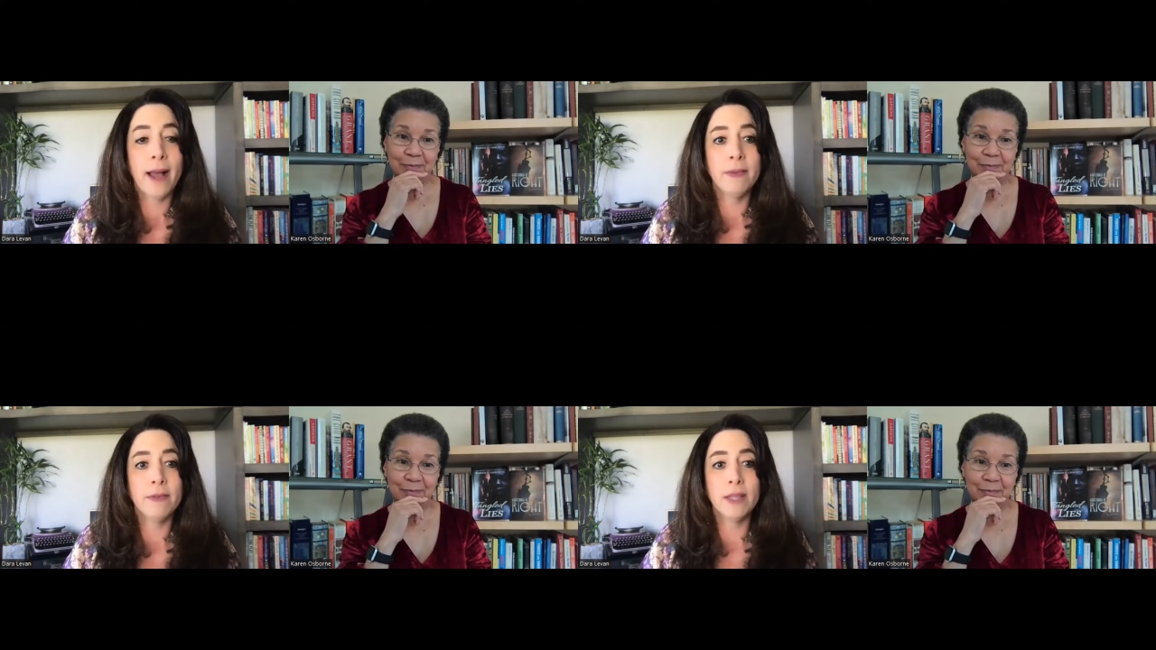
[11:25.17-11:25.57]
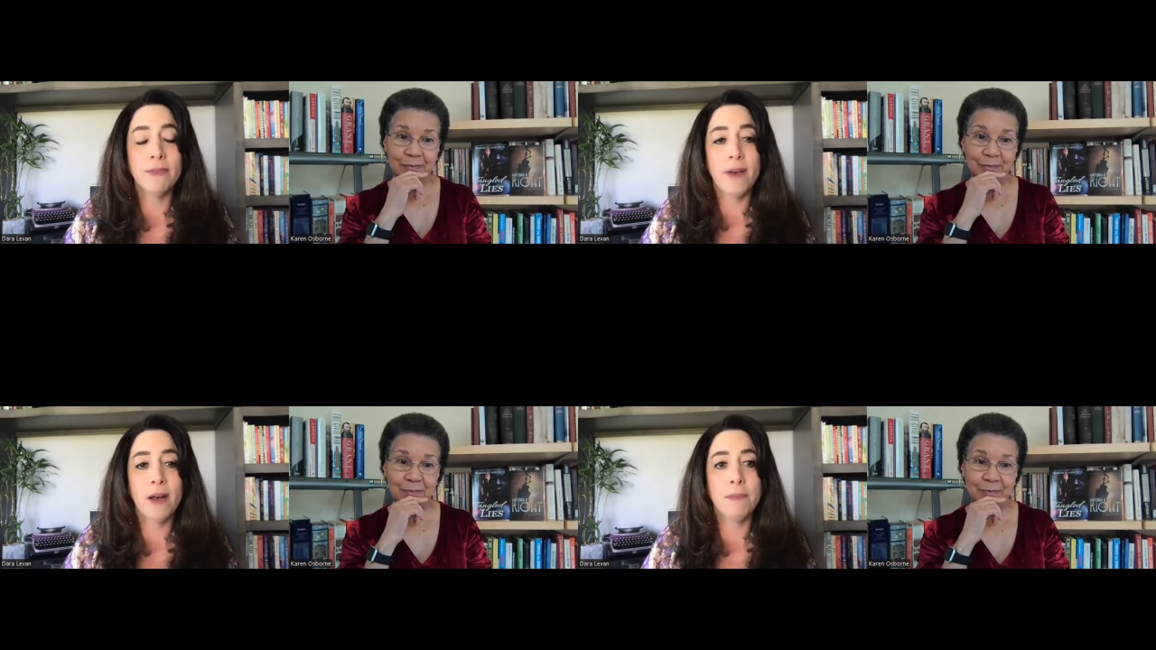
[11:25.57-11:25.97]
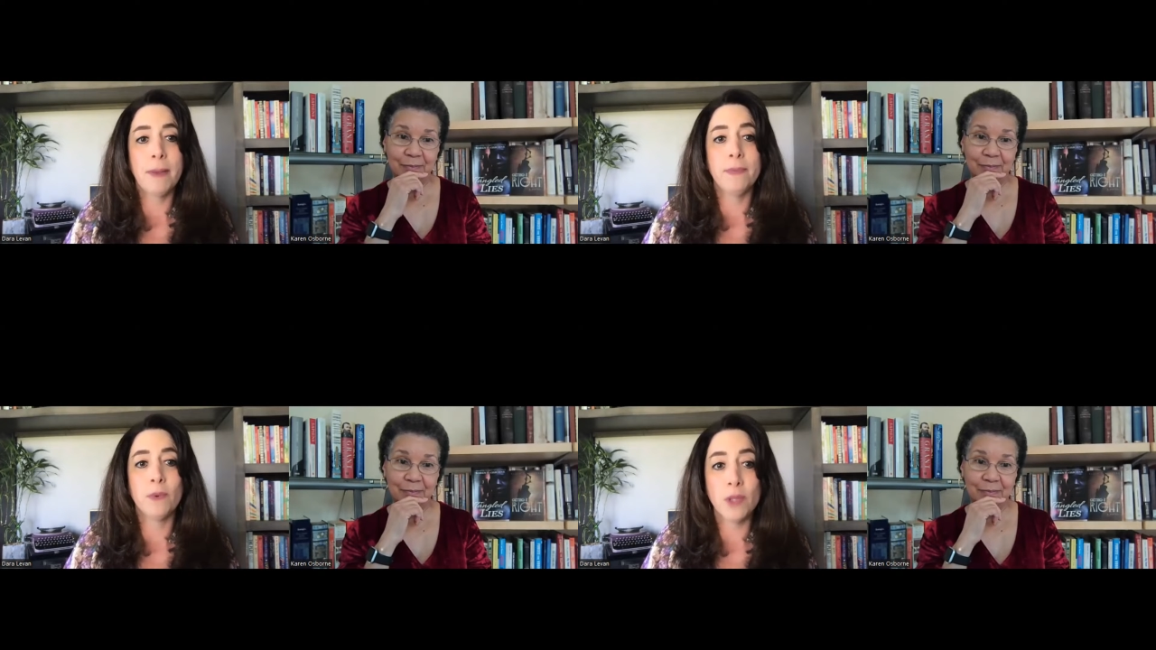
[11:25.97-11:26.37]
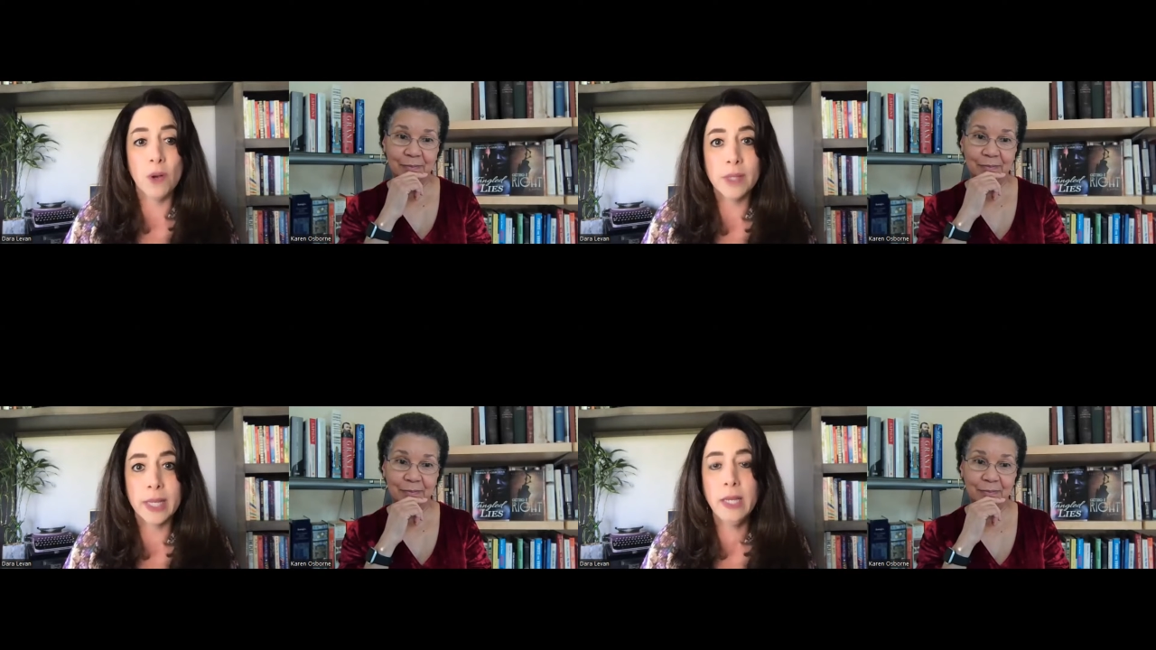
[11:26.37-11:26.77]
Speaker 1: I really felt people were
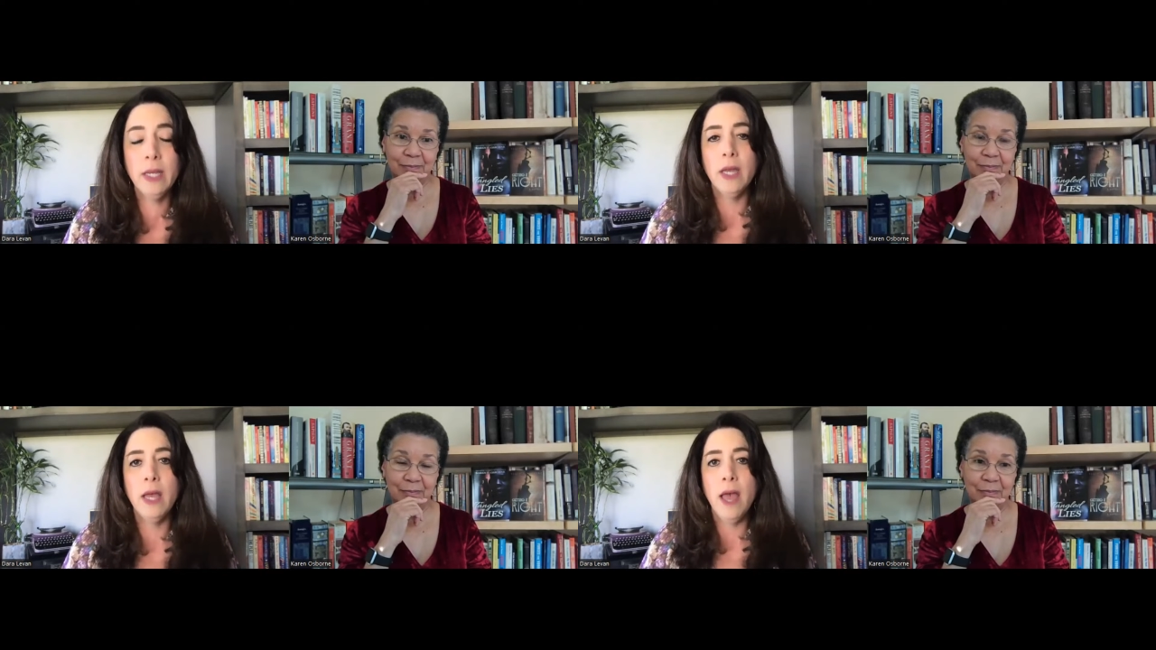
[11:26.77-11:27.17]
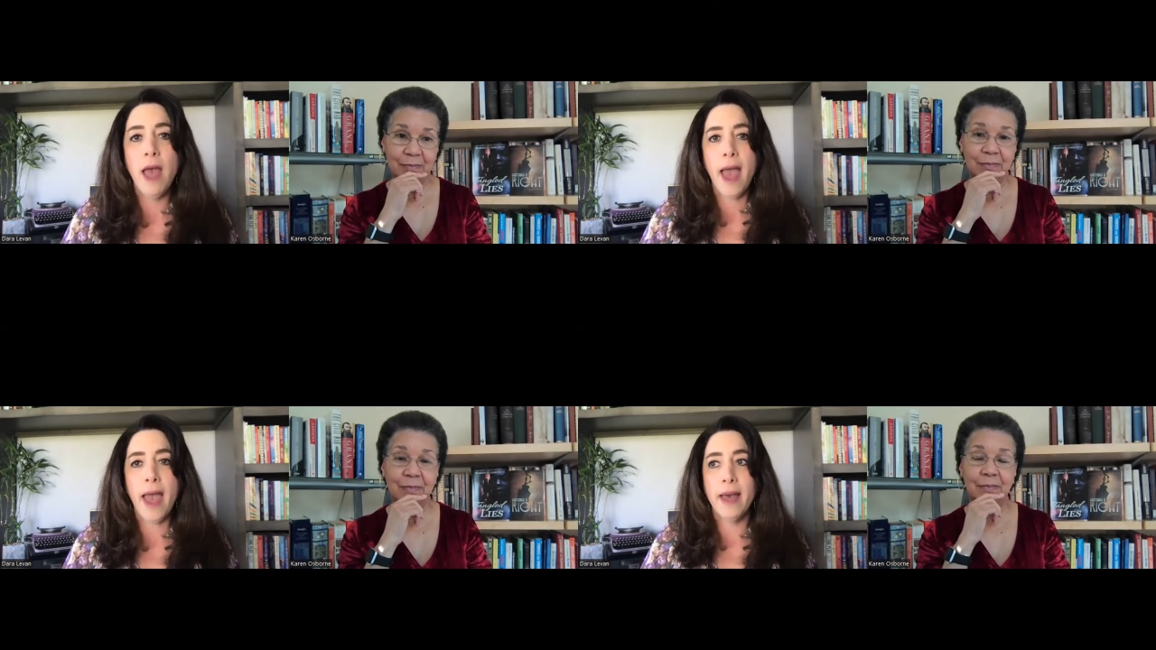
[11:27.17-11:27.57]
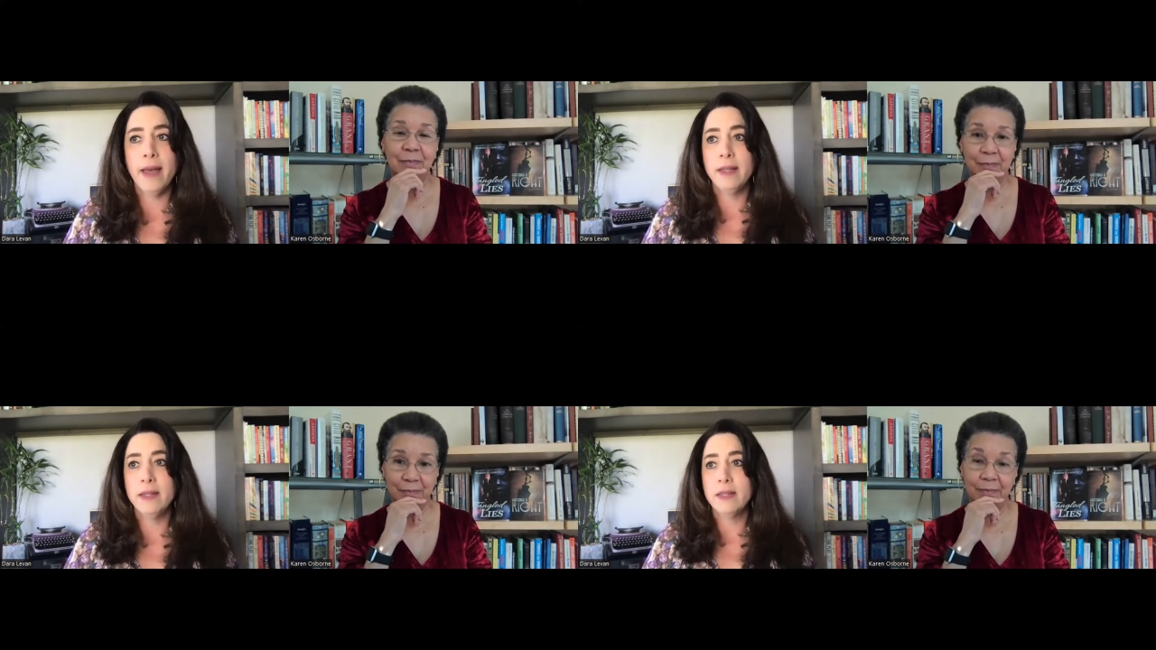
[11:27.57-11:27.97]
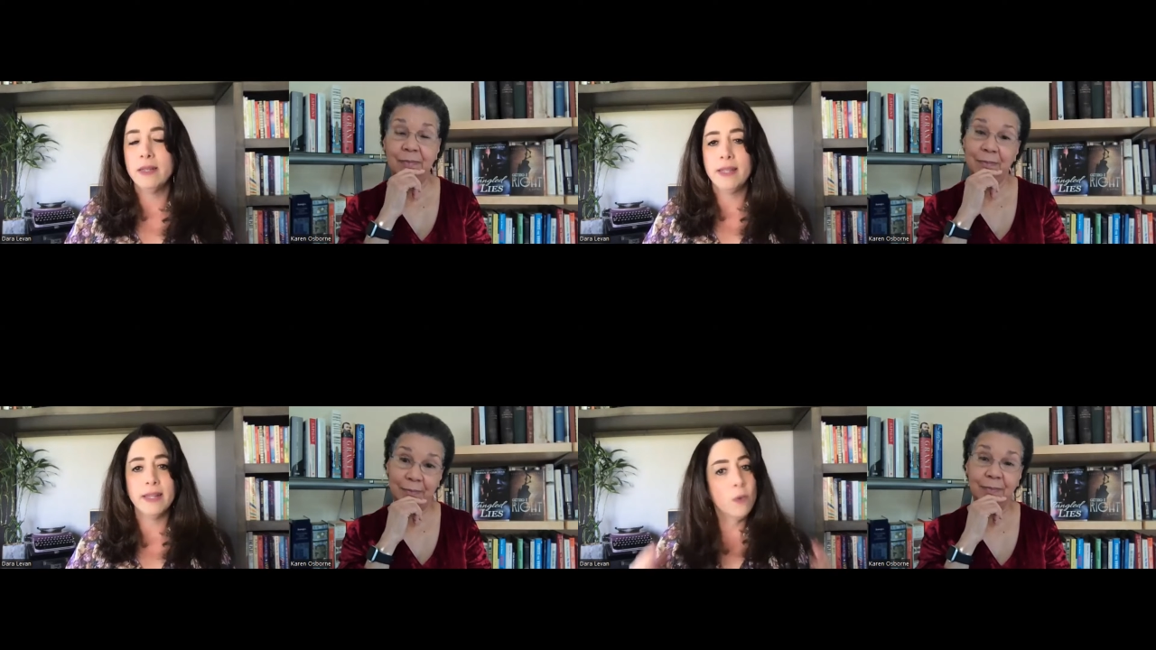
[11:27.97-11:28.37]
lonely and
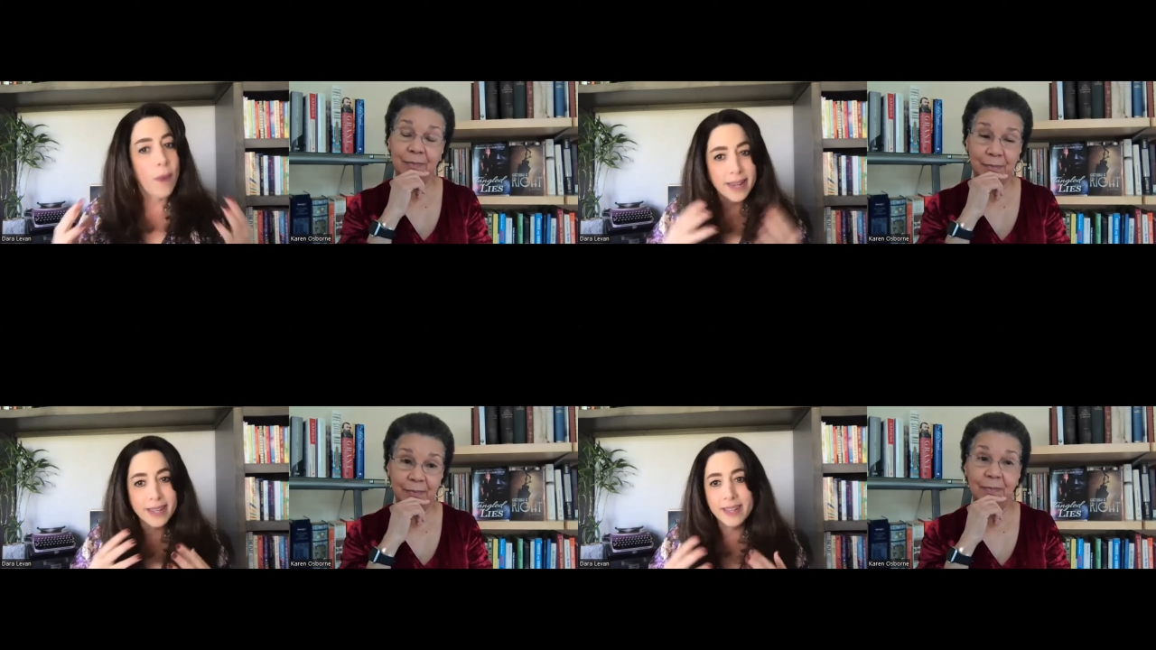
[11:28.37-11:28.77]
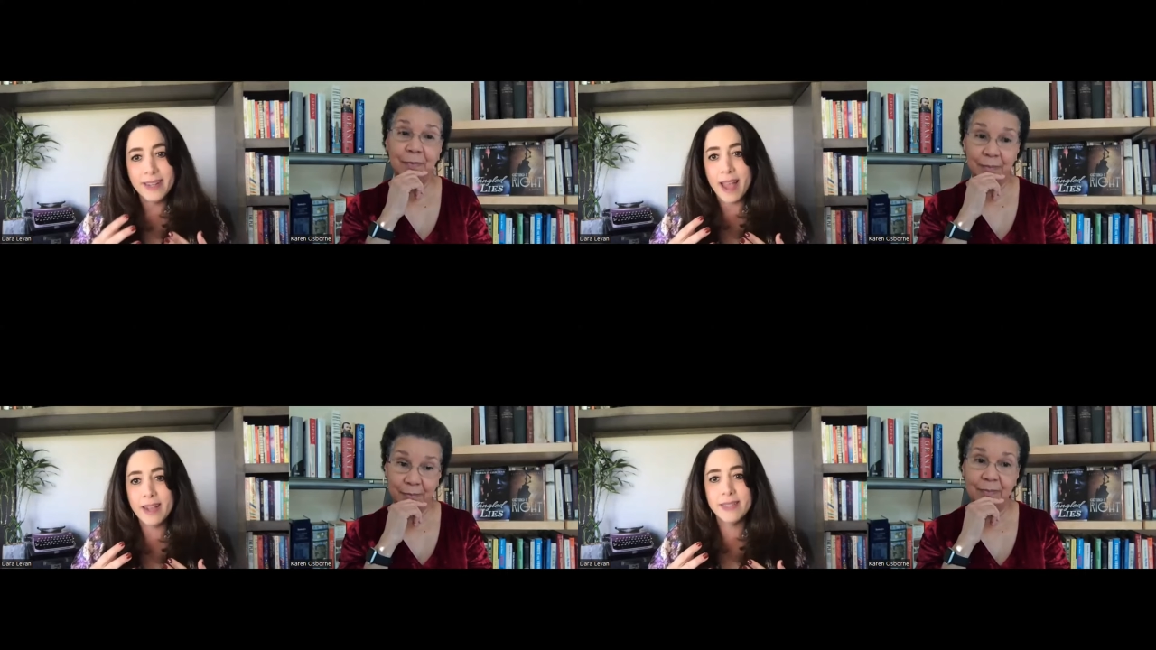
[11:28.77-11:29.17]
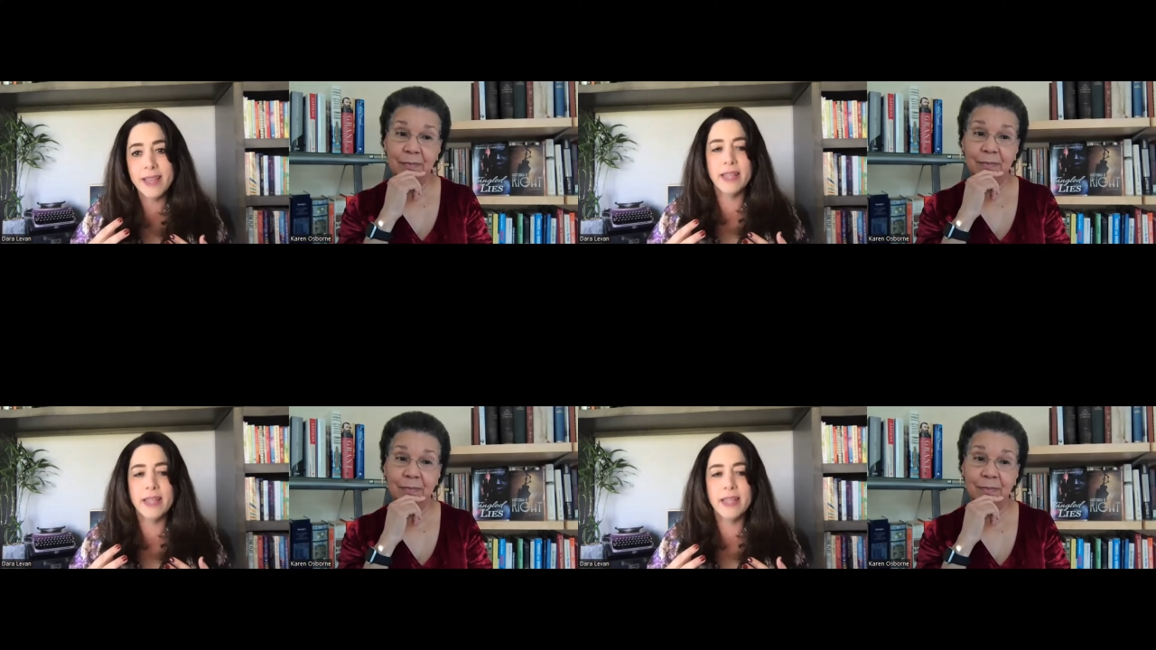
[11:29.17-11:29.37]
needed a way to connect.